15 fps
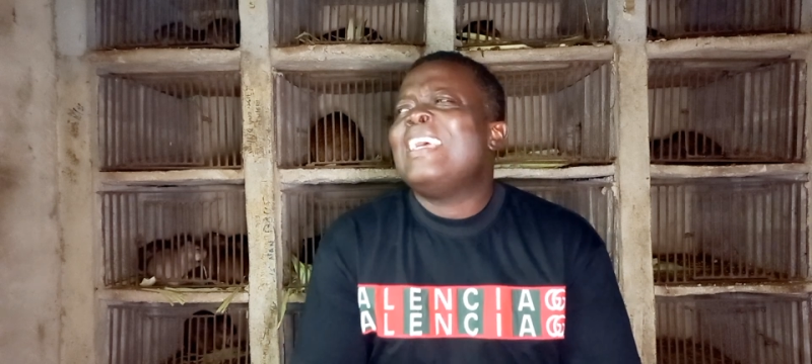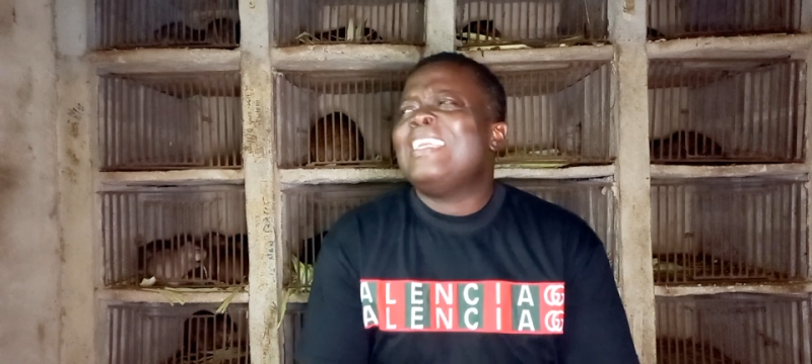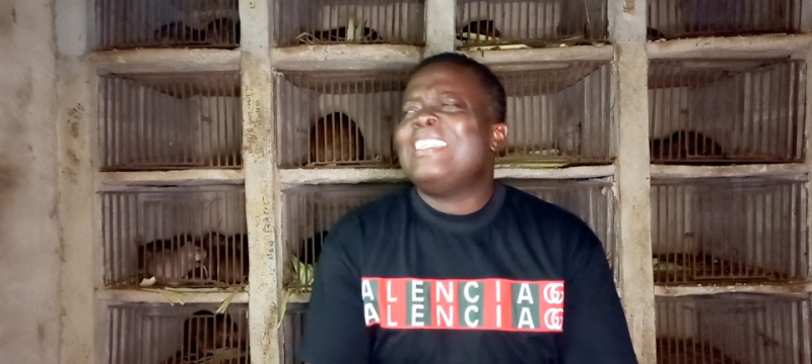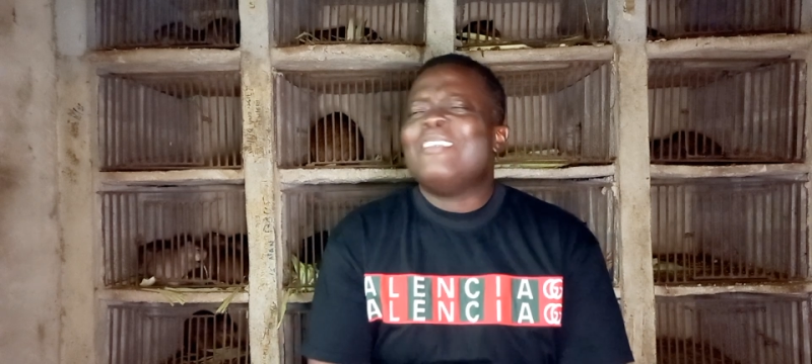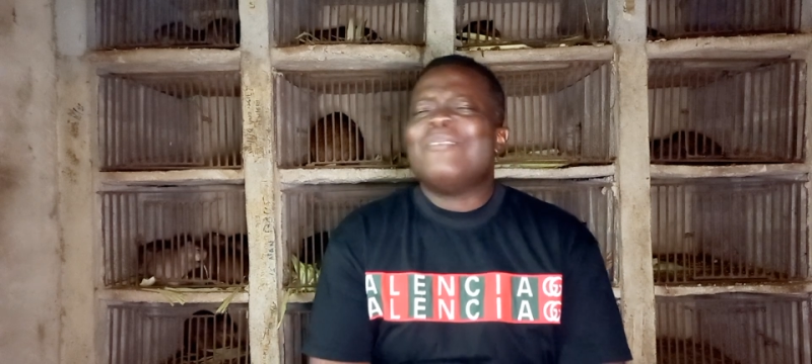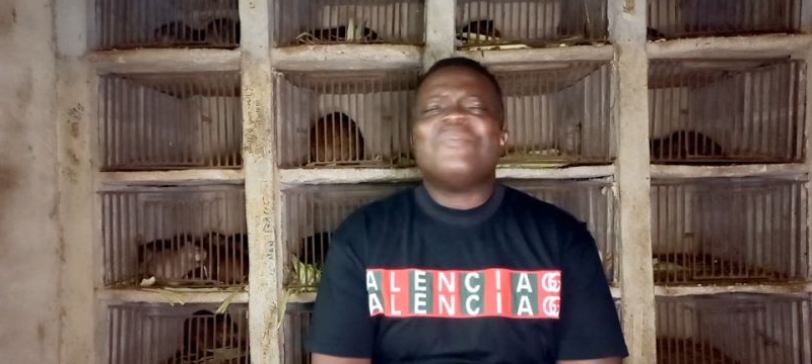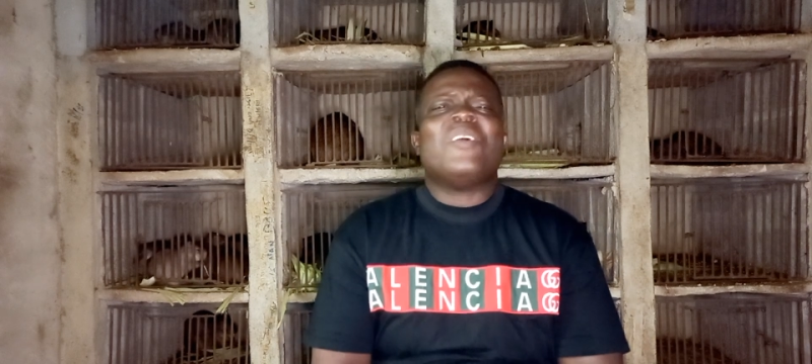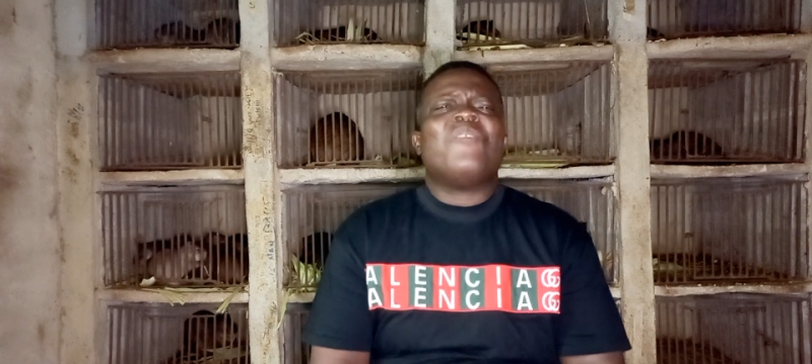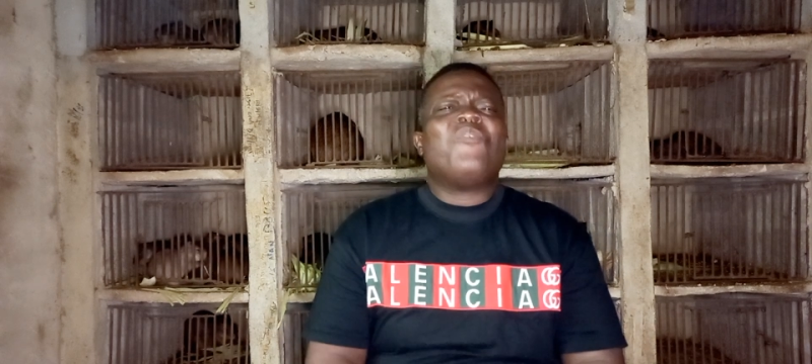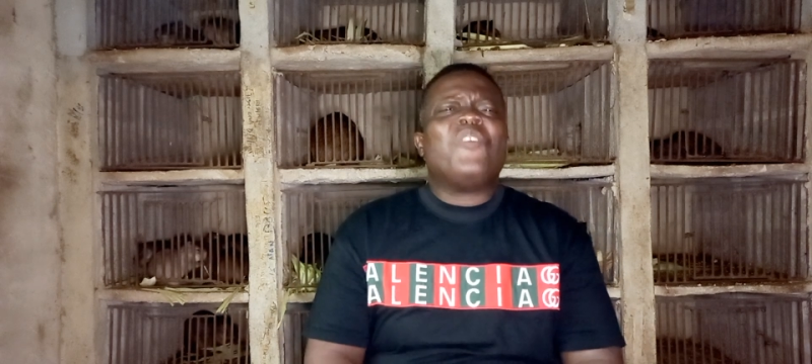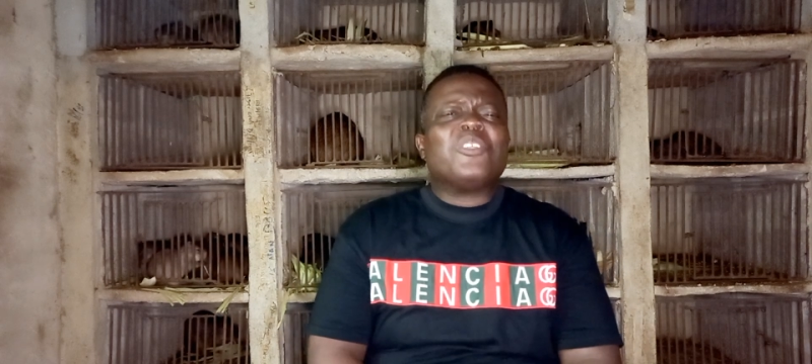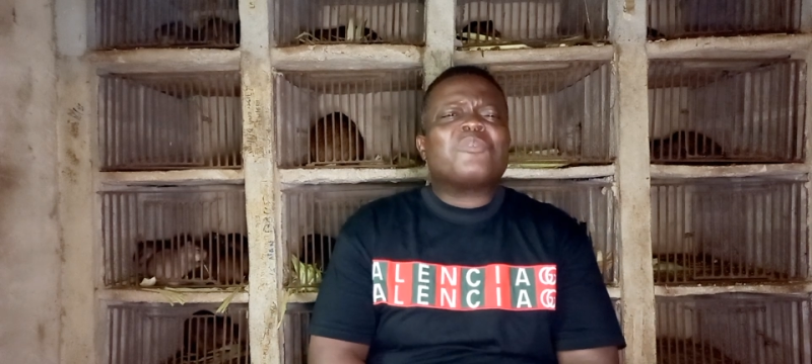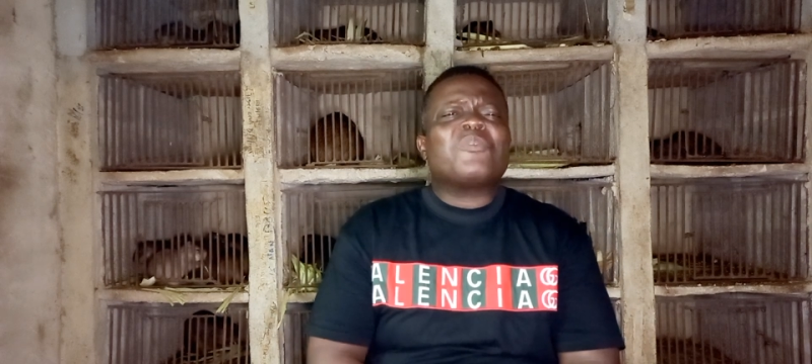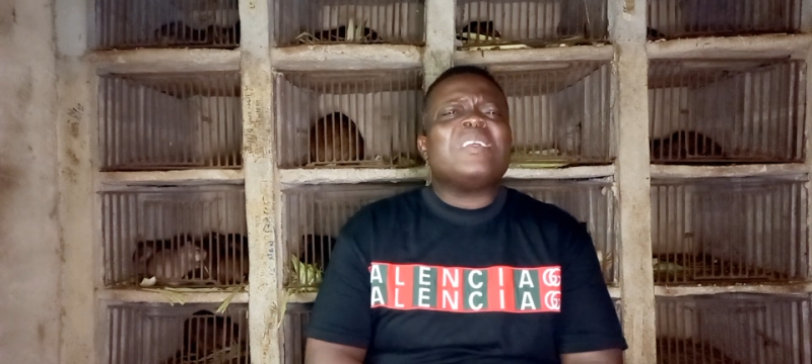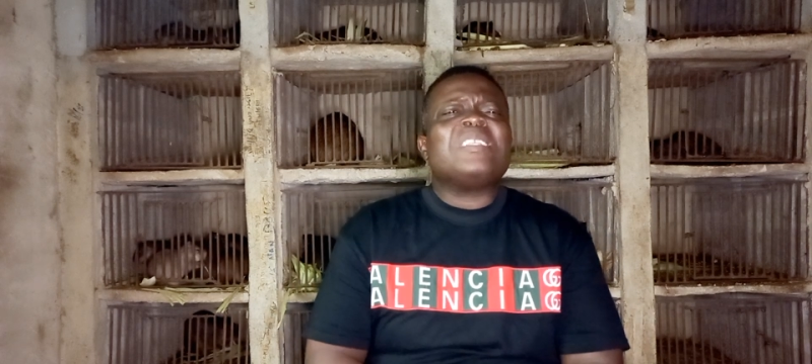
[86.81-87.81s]
Number
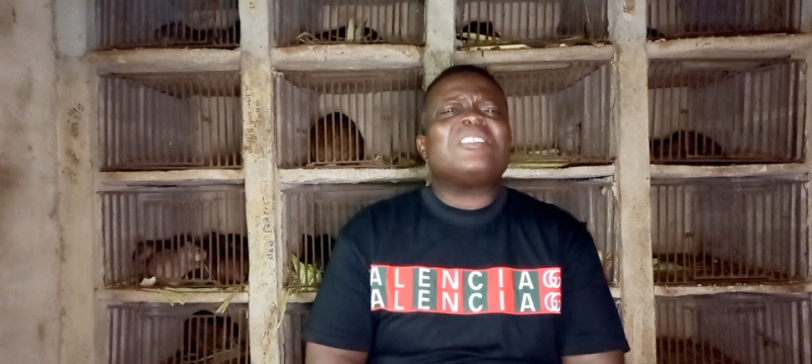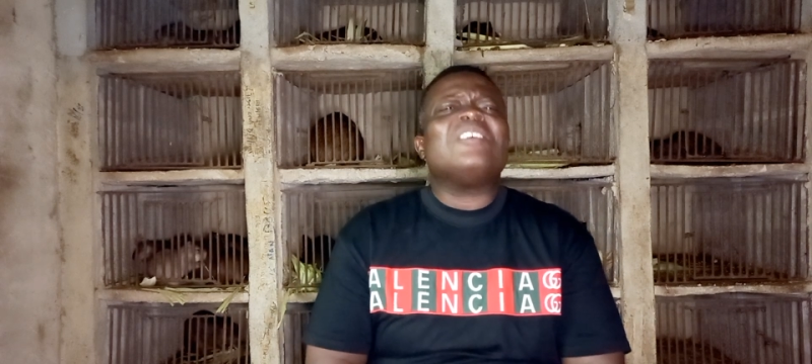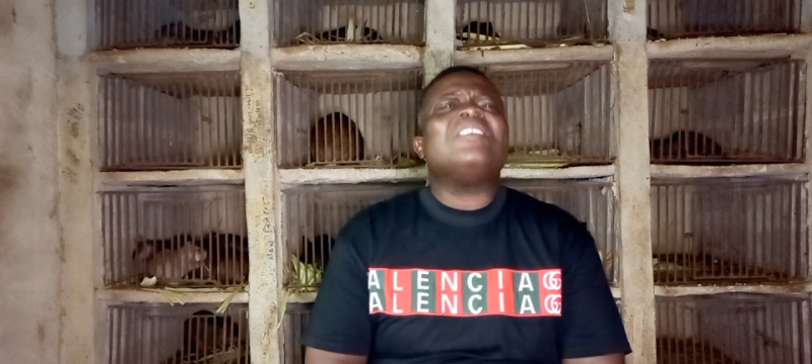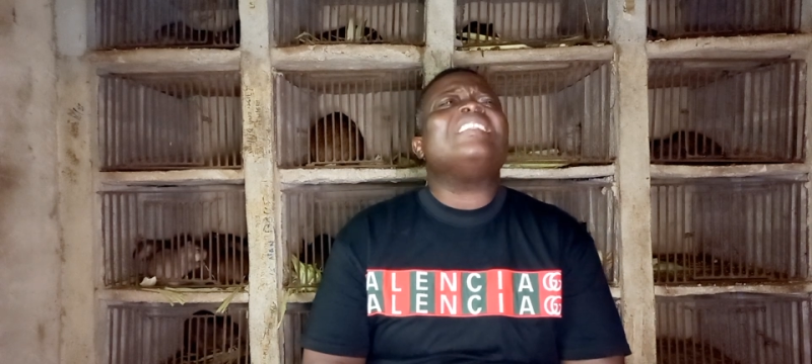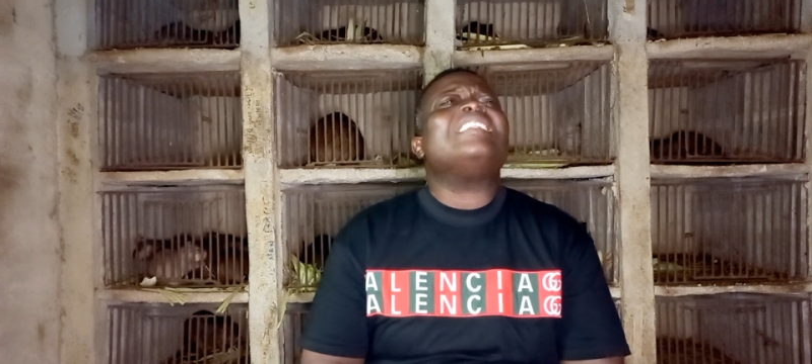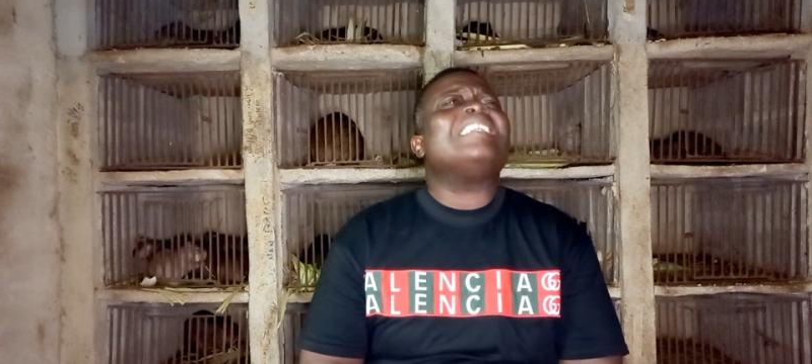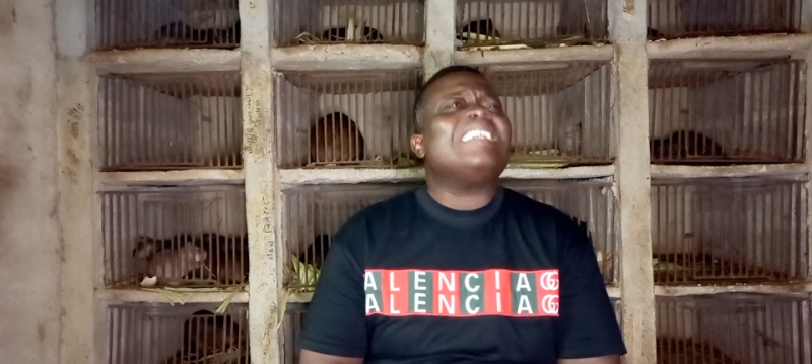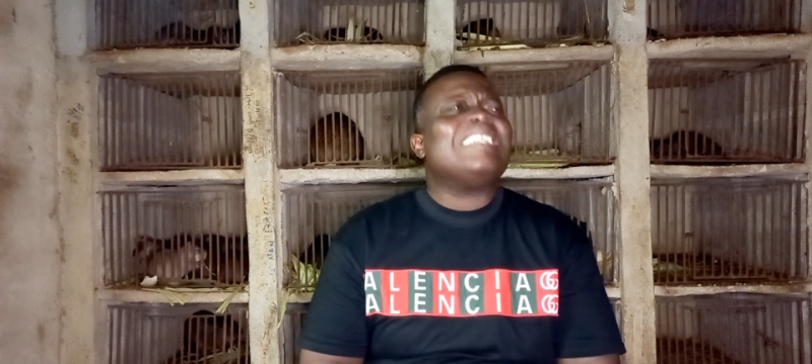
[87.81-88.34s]
4th question